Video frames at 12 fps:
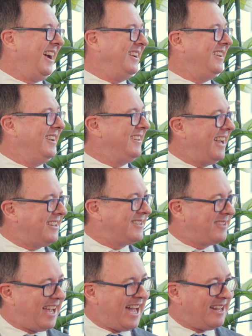and
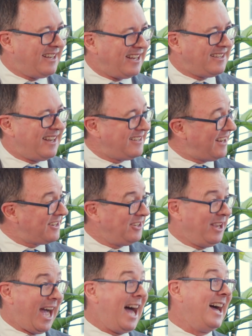that's
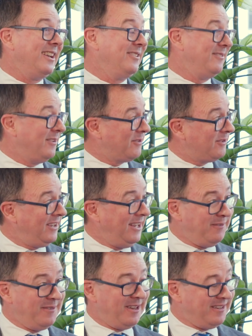actually hard.
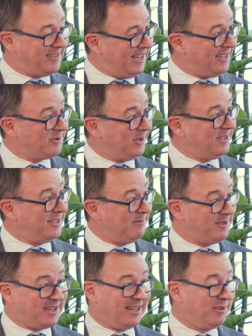Even though it sounds really
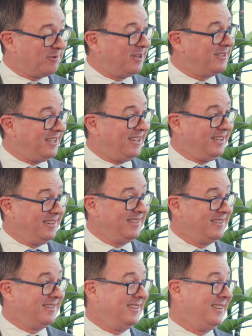simple, it's only 3
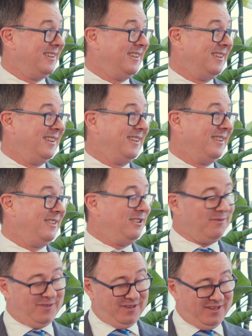things.
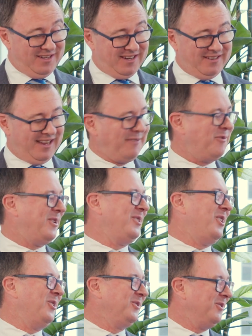You know, everyone
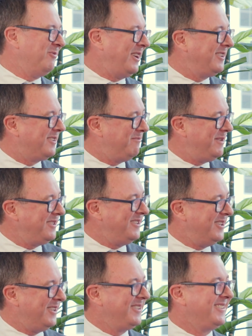knows who runs a
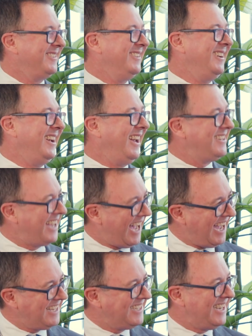business. It's
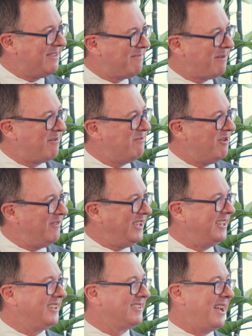hard to get people moving
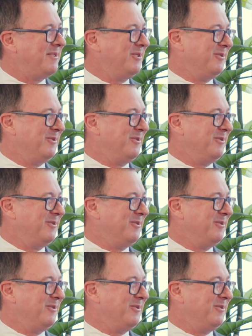in the same